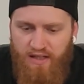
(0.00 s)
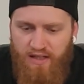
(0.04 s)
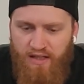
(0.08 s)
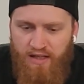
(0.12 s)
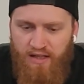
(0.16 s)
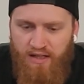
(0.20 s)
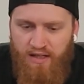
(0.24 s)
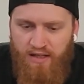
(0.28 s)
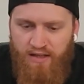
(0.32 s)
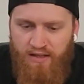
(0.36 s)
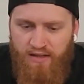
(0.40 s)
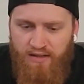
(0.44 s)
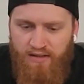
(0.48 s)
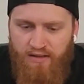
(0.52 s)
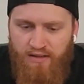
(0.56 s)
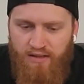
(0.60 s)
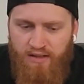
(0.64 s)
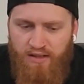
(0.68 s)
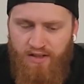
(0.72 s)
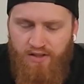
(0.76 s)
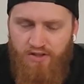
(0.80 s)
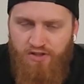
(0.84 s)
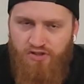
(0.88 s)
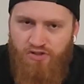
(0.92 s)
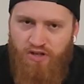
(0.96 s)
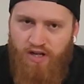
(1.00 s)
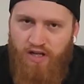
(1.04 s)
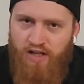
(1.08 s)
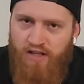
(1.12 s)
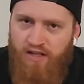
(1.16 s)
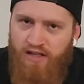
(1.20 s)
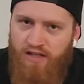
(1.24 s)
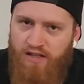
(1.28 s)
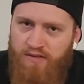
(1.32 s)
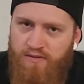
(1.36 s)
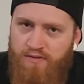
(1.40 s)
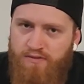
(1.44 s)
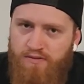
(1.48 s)
And here in
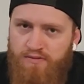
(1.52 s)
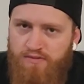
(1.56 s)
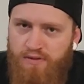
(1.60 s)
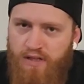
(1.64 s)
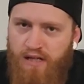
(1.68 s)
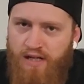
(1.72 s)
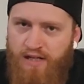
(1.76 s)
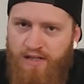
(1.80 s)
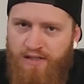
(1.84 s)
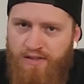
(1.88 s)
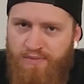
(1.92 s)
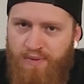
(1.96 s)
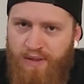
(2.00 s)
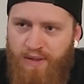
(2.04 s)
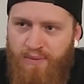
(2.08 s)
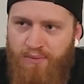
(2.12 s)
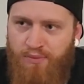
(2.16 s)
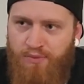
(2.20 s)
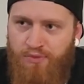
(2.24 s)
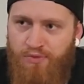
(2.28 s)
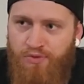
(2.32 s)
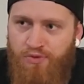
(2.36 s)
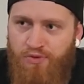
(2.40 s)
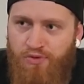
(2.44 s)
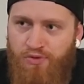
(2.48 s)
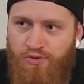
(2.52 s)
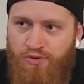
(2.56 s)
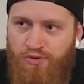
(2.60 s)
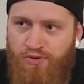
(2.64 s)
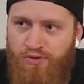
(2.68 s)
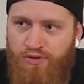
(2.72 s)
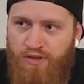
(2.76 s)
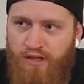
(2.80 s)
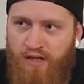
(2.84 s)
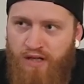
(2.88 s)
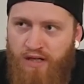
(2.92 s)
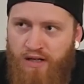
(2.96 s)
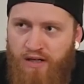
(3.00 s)
Australia, as people who,
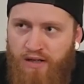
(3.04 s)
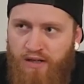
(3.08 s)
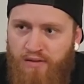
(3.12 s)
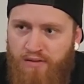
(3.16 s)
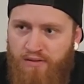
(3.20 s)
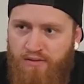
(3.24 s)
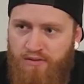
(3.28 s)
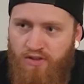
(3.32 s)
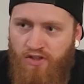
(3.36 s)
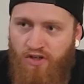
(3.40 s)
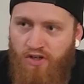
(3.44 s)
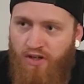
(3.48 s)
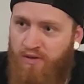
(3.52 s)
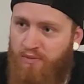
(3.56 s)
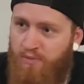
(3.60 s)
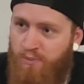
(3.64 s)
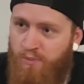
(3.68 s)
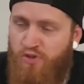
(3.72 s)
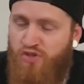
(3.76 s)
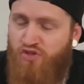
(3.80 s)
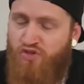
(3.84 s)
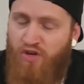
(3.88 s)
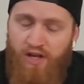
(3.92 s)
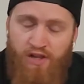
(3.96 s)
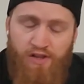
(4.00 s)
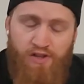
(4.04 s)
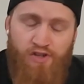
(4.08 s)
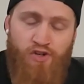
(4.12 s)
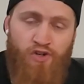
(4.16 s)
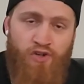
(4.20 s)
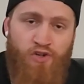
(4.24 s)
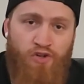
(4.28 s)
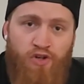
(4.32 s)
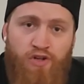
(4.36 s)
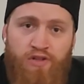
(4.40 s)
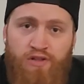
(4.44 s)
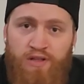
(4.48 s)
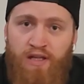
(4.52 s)
Australian or
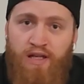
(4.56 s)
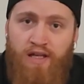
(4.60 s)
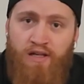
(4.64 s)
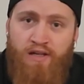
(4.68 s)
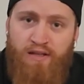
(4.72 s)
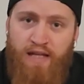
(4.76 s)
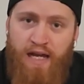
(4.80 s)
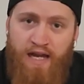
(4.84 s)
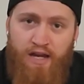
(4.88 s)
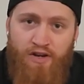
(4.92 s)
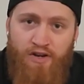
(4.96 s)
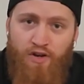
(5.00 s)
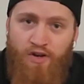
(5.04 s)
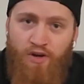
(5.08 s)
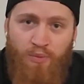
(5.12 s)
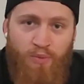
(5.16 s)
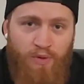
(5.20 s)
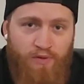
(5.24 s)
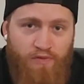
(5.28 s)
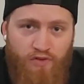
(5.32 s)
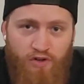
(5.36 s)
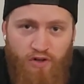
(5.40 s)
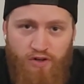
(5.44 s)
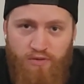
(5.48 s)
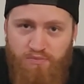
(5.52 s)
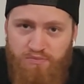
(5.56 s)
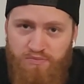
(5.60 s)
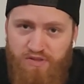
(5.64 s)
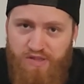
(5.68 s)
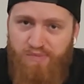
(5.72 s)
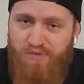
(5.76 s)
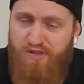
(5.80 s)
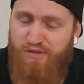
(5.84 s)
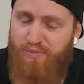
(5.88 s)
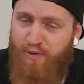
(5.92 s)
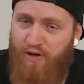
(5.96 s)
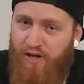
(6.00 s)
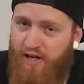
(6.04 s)
not, they know we've got
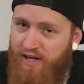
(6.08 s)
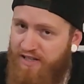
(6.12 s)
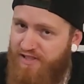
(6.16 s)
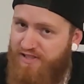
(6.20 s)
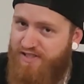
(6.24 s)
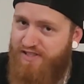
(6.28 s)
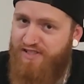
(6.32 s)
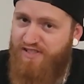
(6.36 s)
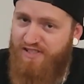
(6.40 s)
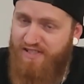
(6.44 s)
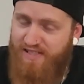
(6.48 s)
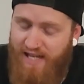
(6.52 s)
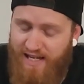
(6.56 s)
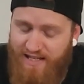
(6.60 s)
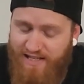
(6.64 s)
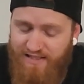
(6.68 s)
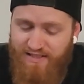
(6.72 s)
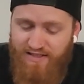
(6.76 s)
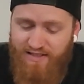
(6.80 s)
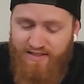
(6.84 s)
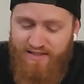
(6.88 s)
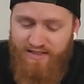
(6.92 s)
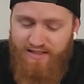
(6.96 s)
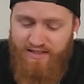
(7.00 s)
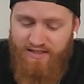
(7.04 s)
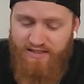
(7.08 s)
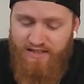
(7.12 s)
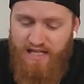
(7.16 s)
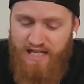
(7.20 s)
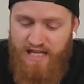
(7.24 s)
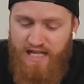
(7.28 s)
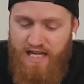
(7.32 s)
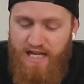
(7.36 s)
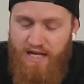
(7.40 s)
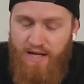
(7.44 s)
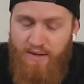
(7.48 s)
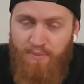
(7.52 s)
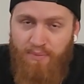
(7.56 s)
some spiders and snakes and things.
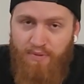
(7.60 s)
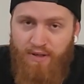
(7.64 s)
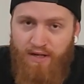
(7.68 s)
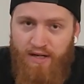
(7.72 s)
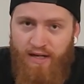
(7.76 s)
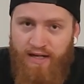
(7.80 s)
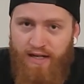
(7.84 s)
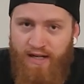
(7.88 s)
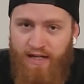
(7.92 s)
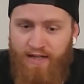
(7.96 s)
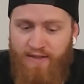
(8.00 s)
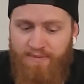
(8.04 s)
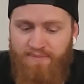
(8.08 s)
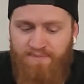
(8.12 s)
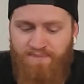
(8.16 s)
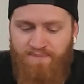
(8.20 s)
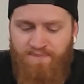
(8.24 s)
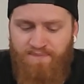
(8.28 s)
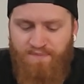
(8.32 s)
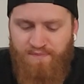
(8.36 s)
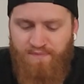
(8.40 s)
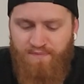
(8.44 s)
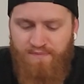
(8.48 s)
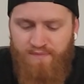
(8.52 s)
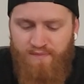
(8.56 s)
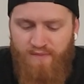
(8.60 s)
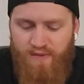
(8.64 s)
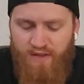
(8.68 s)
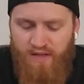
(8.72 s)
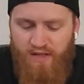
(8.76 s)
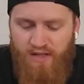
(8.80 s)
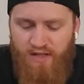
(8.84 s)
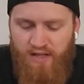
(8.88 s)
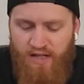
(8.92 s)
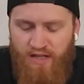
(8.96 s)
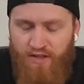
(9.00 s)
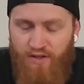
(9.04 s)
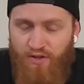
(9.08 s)
But
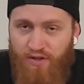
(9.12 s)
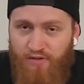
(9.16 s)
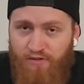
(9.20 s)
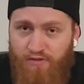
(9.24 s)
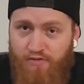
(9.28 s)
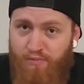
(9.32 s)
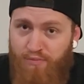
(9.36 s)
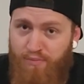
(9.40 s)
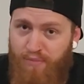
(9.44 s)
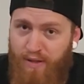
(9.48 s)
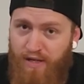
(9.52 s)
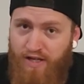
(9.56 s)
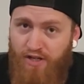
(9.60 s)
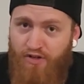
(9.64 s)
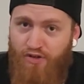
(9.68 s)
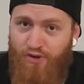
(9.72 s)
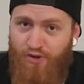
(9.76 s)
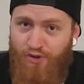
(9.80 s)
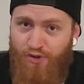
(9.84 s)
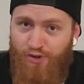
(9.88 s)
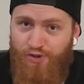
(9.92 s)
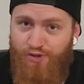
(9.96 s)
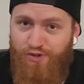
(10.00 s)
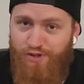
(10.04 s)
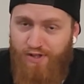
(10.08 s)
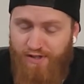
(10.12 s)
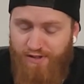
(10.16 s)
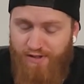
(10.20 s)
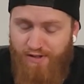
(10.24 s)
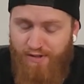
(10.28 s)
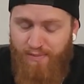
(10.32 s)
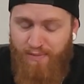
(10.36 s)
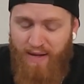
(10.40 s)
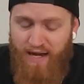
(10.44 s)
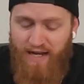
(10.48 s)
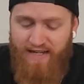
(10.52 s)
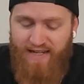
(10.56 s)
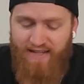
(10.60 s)
I learnt from Bear Grylls
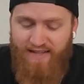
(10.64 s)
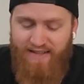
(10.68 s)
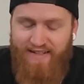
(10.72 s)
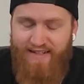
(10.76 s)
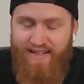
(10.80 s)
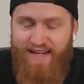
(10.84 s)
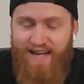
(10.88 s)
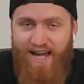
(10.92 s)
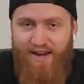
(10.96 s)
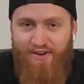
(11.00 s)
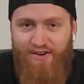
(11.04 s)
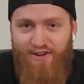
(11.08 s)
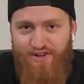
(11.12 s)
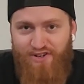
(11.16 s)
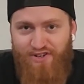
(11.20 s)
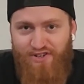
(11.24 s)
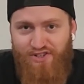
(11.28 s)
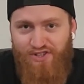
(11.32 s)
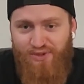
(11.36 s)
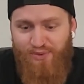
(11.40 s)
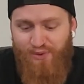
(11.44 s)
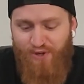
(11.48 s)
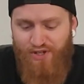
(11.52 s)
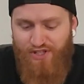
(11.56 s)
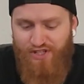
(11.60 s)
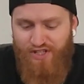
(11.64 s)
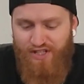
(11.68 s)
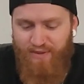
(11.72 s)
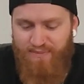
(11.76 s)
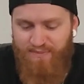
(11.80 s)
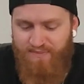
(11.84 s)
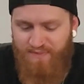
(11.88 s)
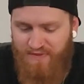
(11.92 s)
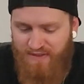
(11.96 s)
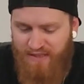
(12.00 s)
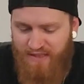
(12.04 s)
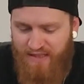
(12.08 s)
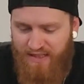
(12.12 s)
back in the day when I used to watch
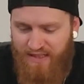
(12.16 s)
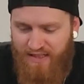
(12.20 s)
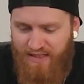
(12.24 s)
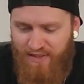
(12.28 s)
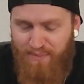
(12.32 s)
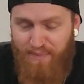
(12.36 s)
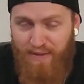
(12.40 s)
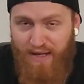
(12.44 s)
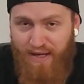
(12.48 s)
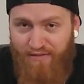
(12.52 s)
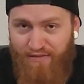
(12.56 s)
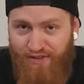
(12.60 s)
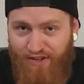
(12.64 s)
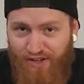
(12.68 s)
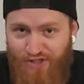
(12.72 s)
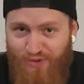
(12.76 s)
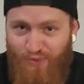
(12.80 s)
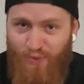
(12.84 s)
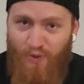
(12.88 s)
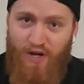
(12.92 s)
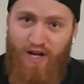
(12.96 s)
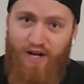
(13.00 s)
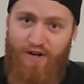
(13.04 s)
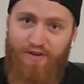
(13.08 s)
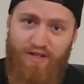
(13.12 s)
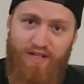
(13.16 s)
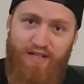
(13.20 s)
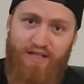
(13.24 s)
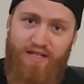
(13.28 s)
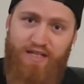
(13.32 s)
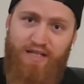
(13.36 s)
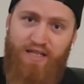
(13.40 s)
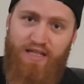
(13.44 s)
him, Man vs Wild.